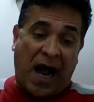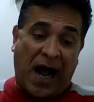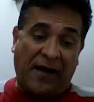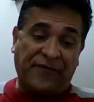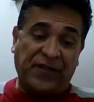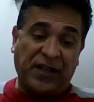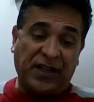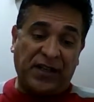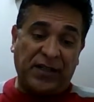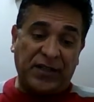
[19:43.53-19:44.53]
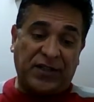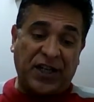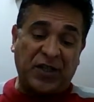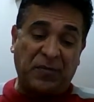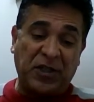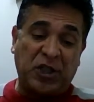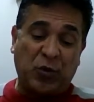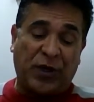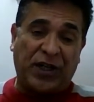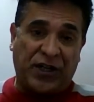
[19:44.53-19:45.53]
After 6 months
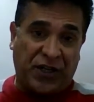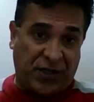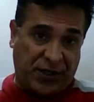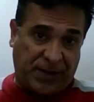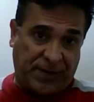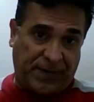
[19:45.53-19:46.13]
to a year,